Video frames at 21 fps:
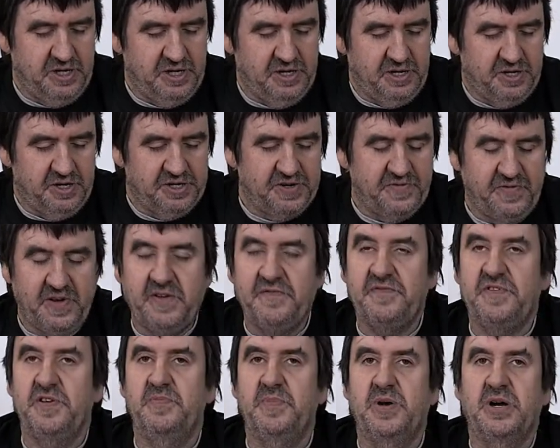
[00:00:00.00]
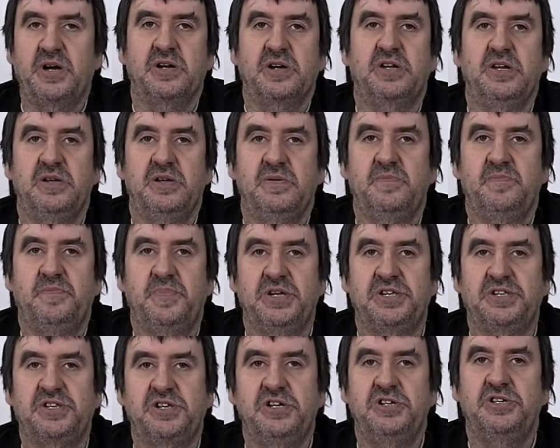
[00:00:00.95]
a lot of aftermarket
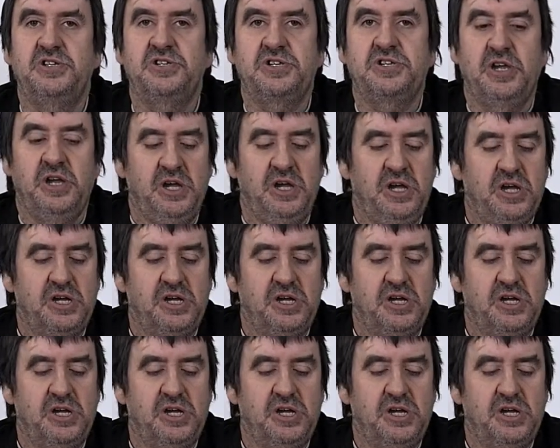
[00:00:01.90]
pistons,